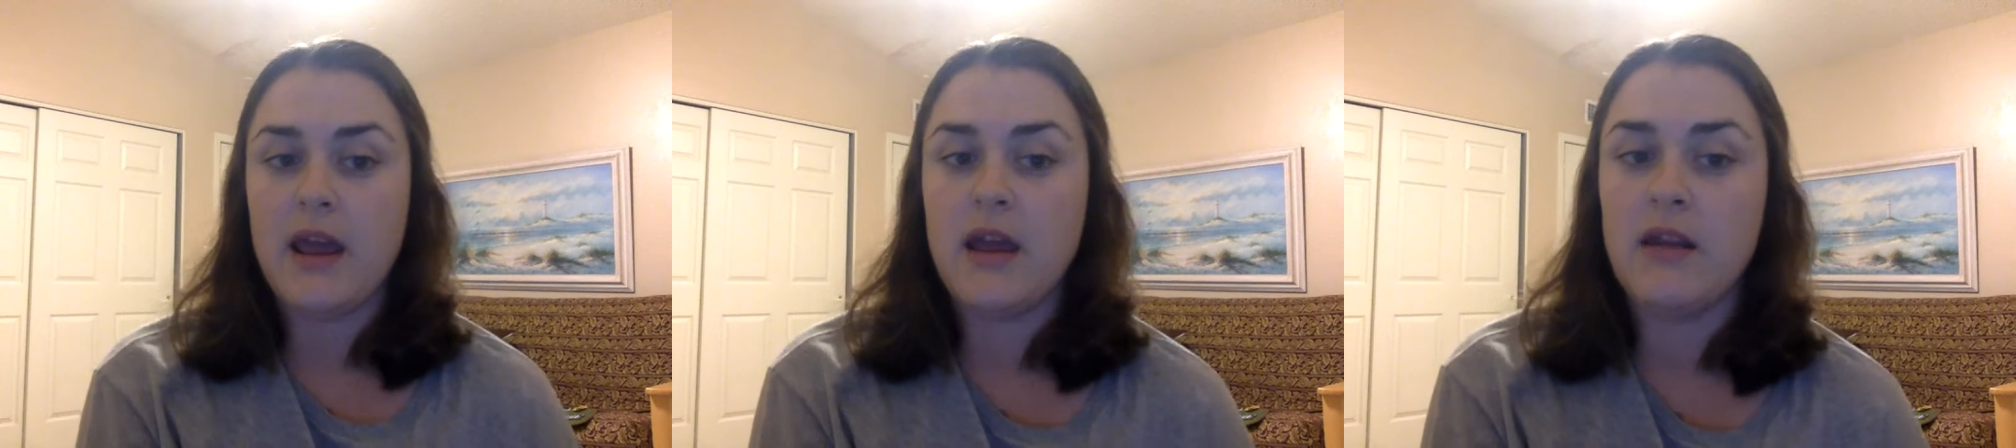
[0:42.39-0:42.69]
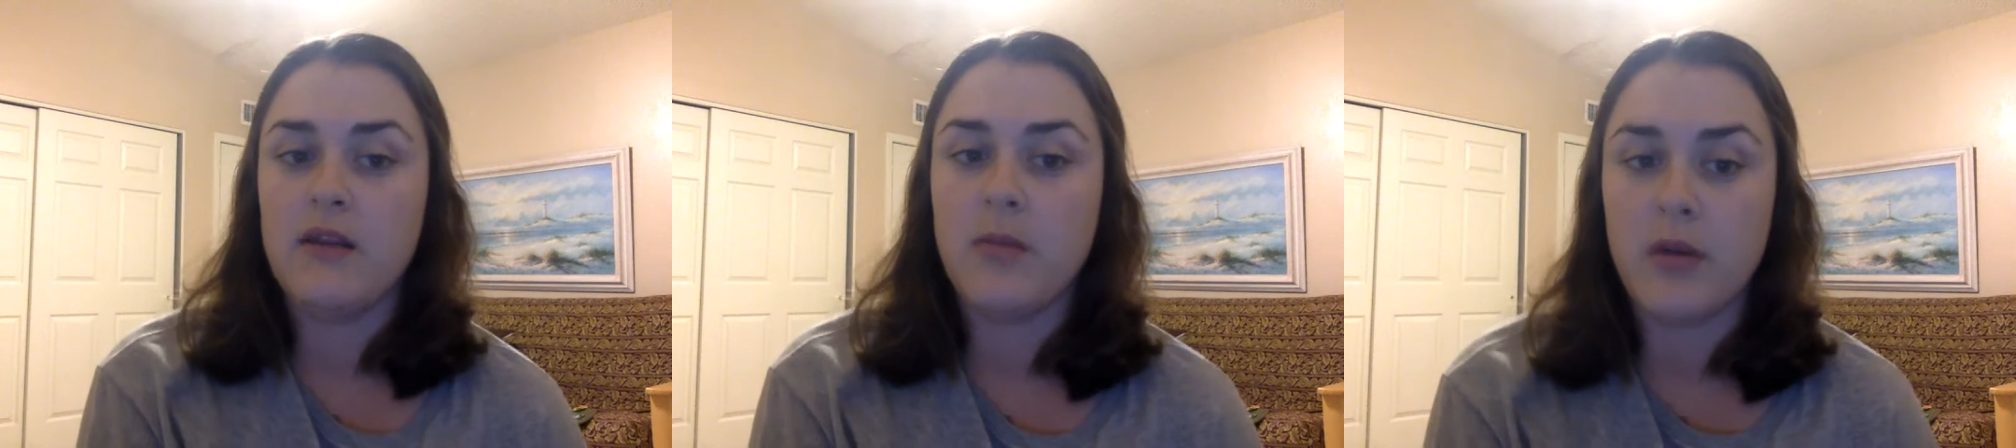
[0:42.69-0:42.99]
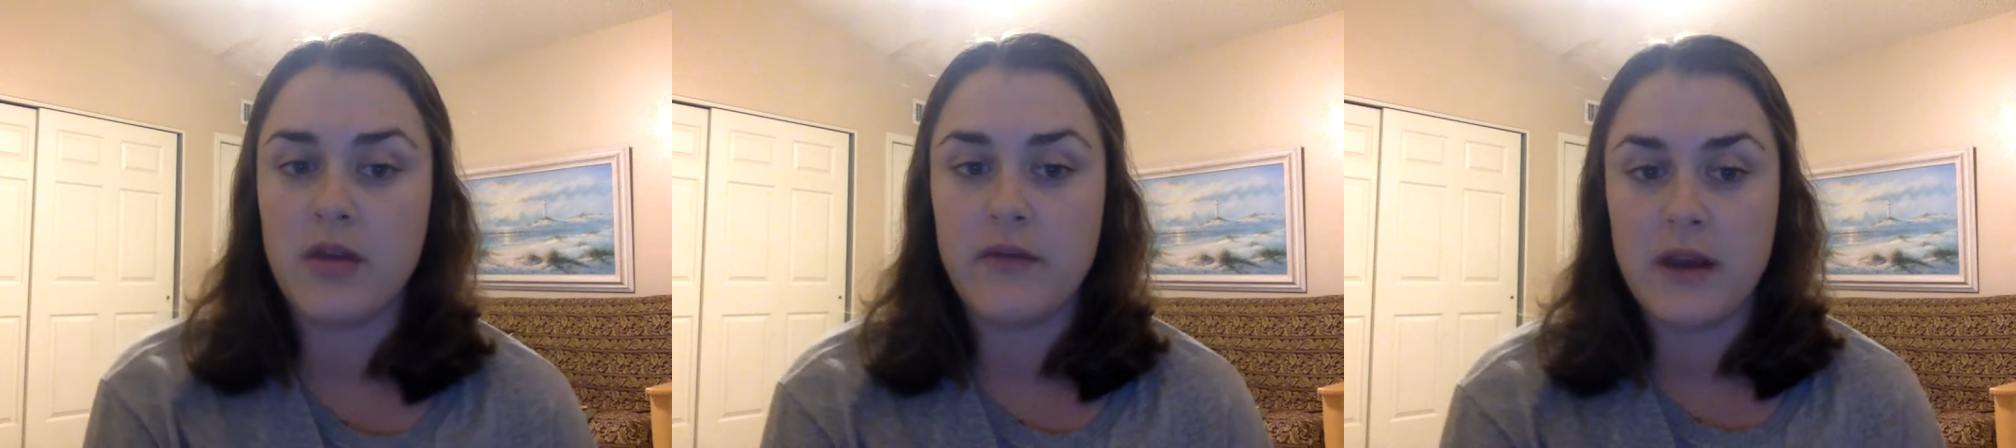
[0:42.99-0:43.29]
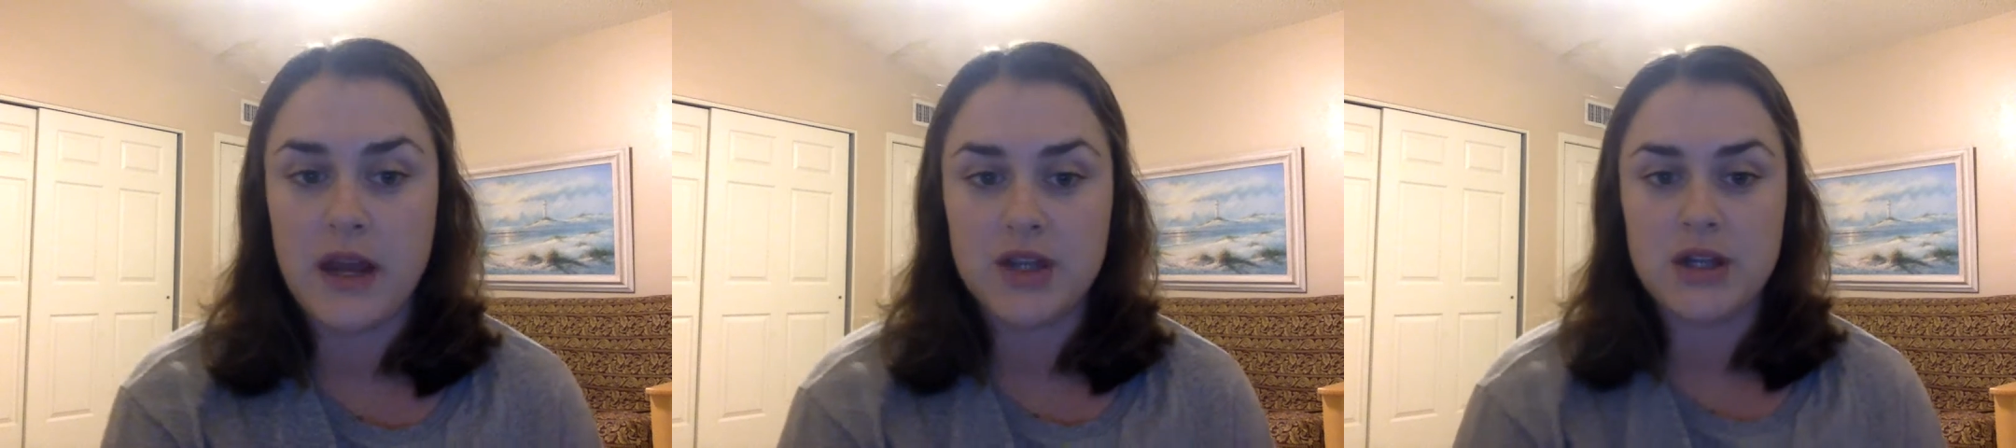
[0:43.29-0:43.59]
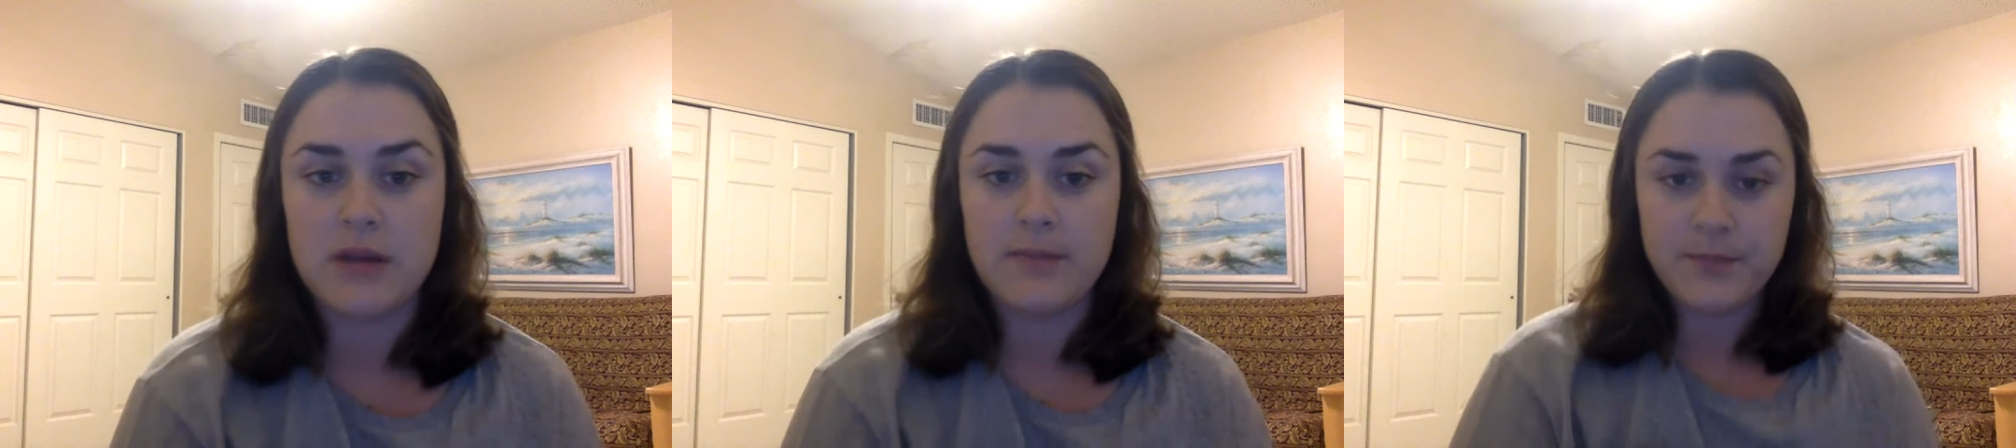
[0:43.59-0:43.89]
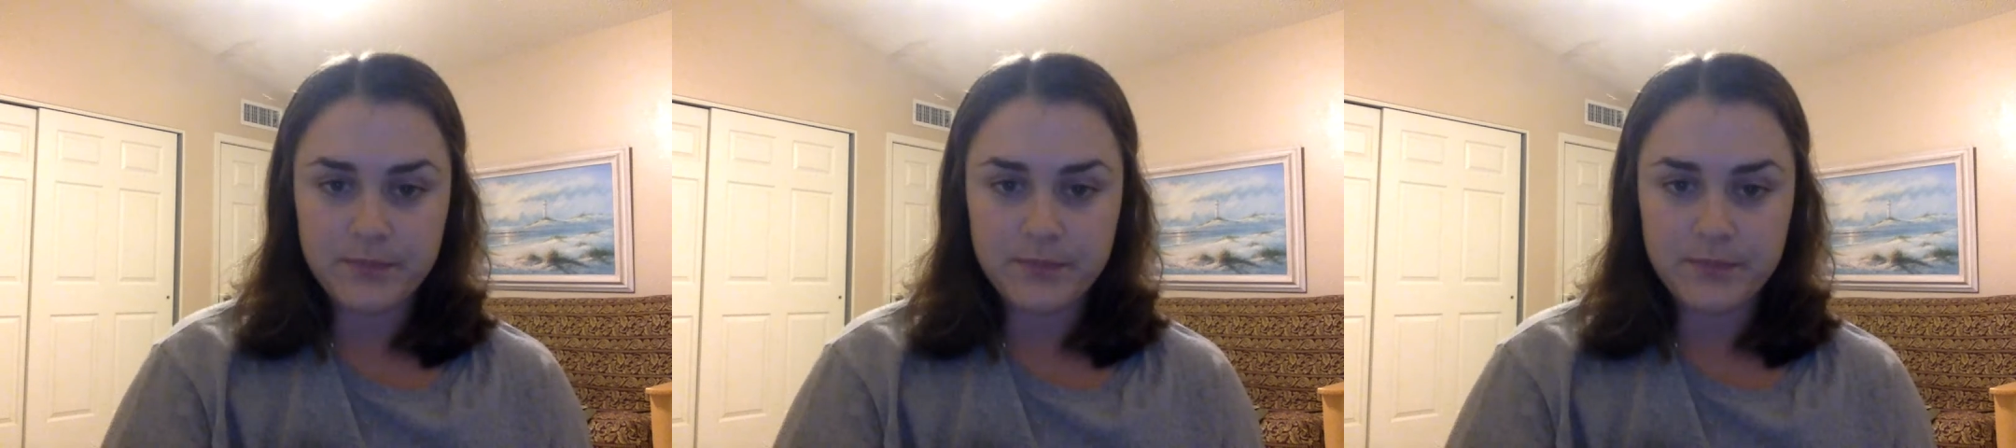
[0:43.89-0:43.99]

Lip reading: in The Birth of a Nation